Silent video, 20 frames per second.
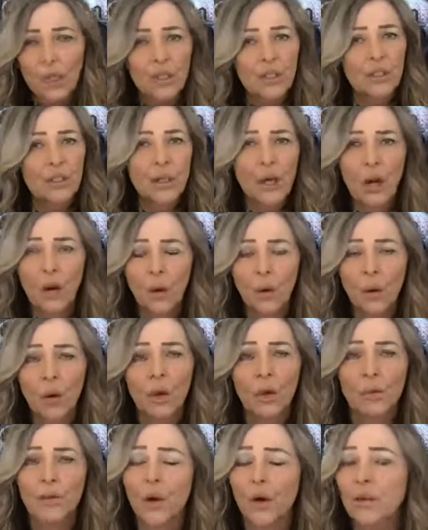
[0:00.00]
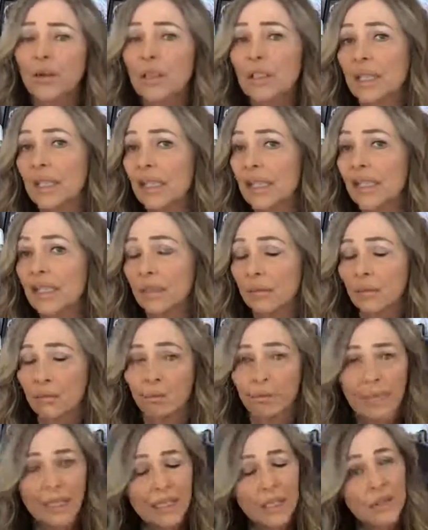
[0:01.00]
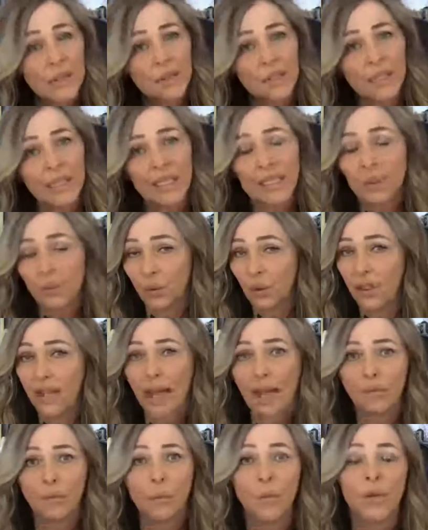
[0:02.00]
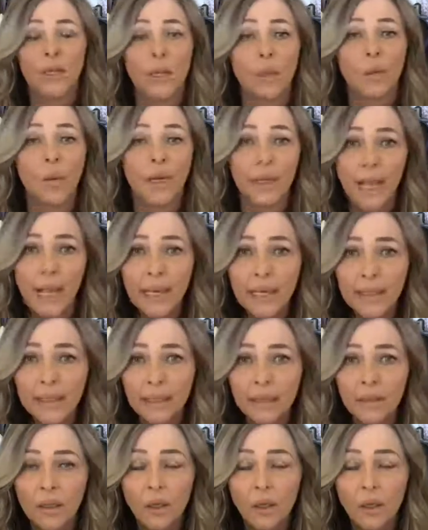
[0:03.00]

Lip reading: So those kids, many of those kids will have a one-on-one aide.